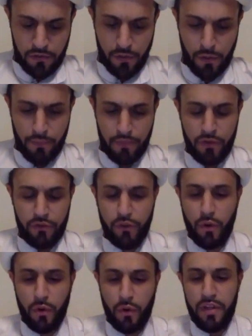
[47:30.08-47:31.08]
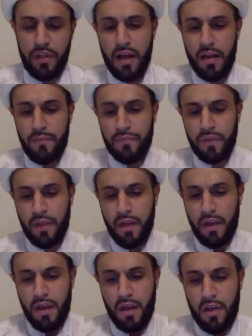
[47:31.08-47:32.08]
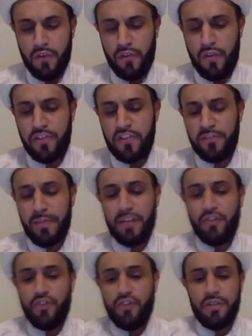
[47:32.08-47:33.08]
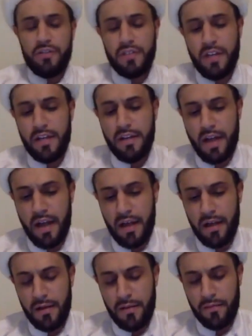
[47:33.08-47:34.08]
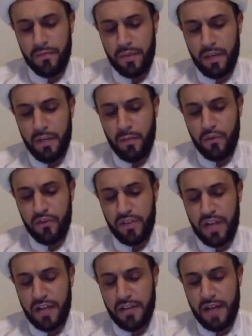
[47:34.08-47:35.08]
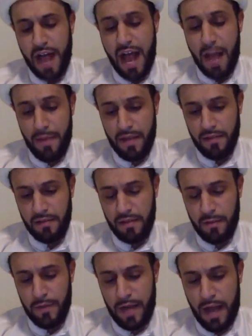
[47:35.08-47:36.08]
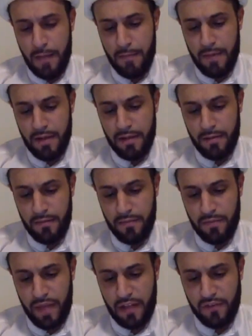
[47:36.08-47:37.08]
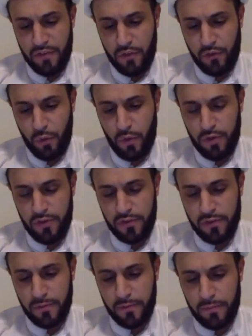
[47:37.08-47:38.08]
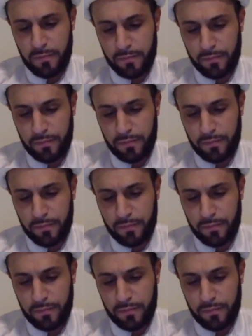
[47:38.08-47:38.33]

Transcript: Yes. So so this is mentioned in Musnad Ahmad Ibn Hanbal. That's the source.